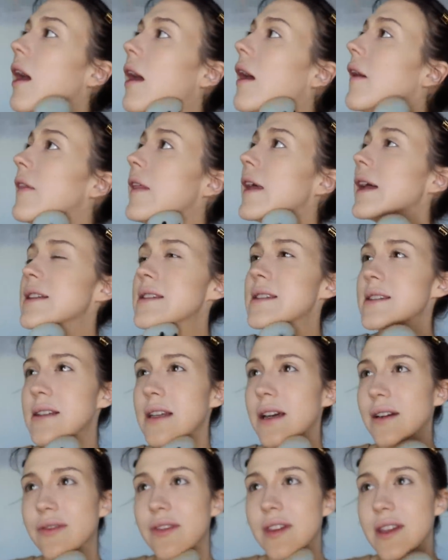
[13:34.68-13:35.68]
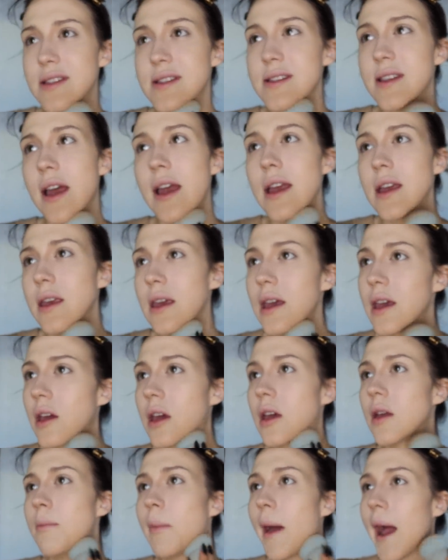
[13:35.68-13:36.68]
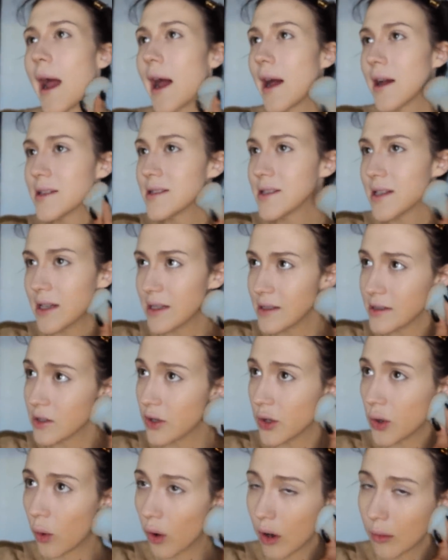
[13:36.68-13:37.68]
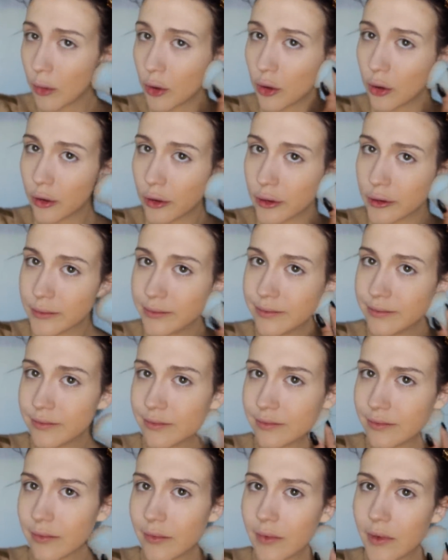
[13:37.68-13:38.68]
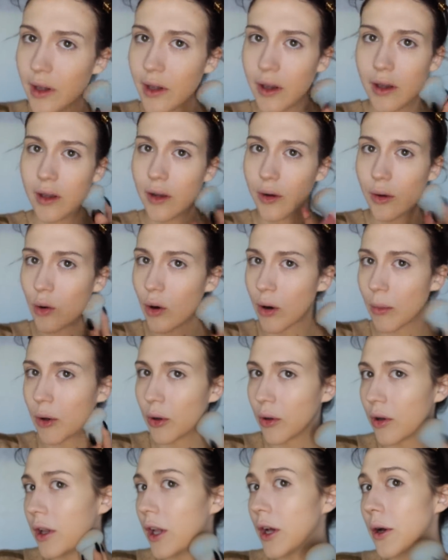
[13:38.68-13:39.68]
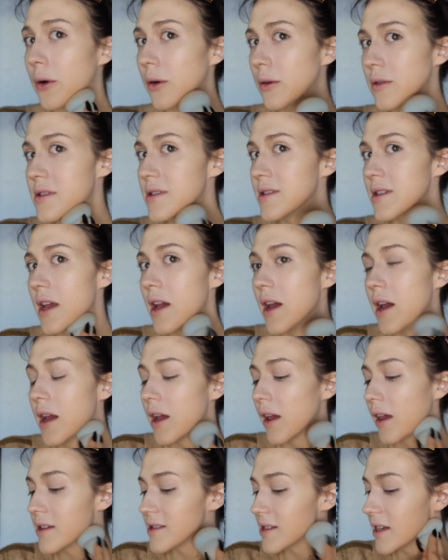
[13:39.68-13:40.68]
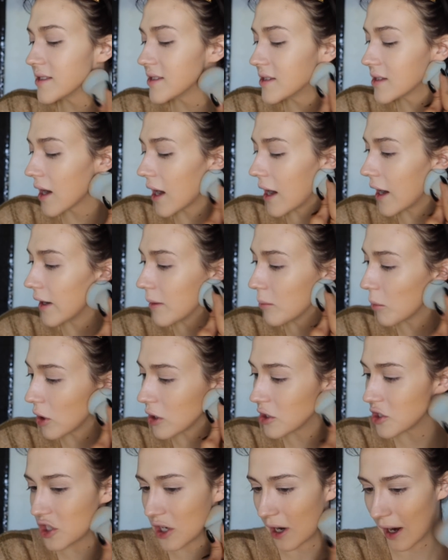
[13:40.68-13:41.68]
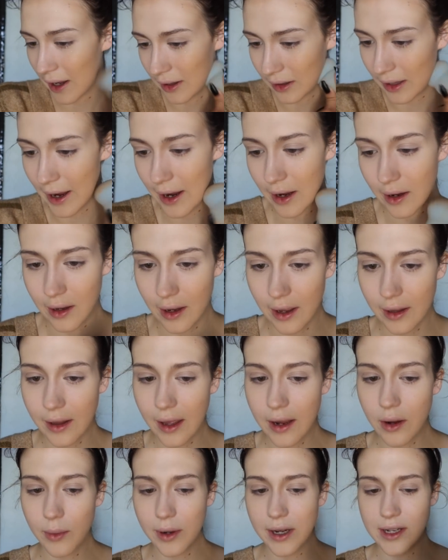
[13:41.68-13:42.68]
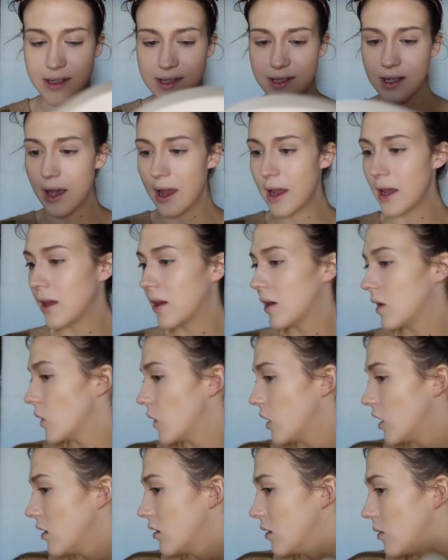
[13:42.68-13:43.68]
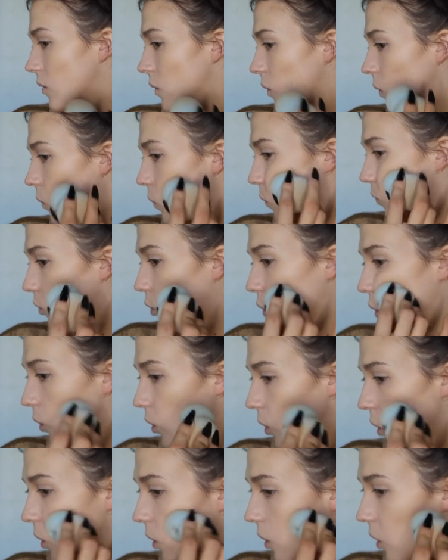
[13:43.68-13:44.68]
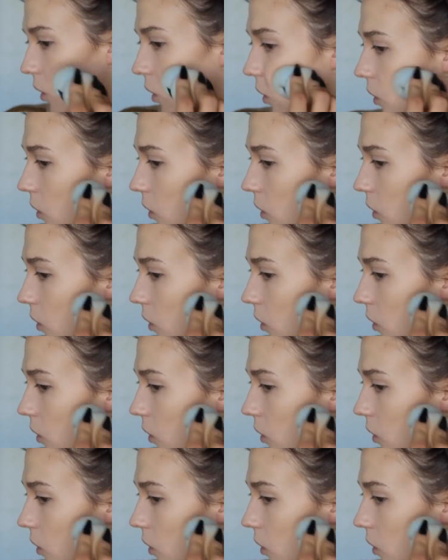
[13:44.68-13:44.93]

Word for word: and then stuff that's like it could pass as normal normal clothes because that's the kind of merch I like. I like when it's like more